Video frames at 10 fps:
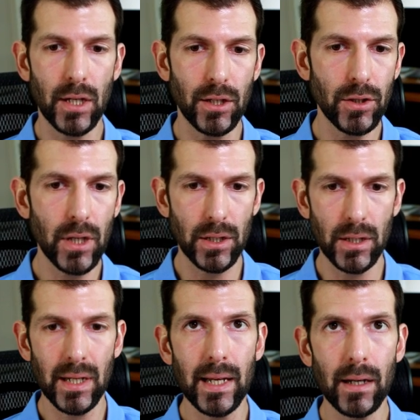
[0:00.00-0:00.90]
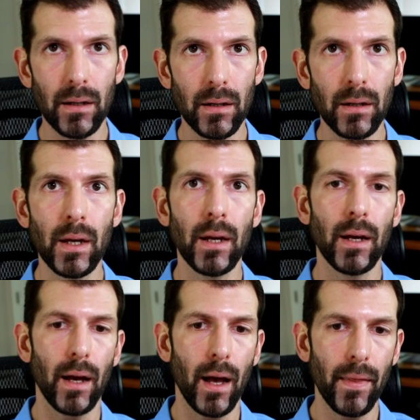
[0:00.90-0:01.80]
I just change it here
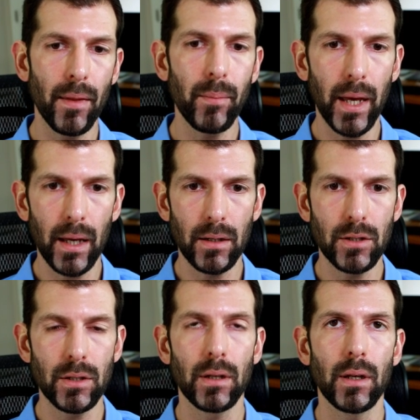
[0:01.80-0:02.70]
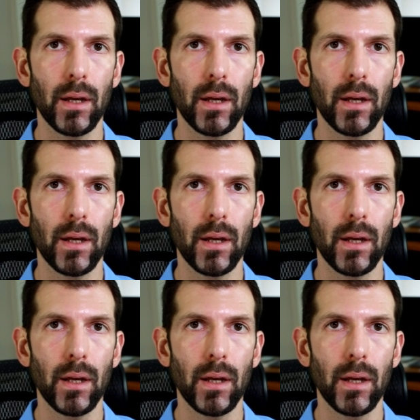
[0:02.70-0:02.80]
on the page,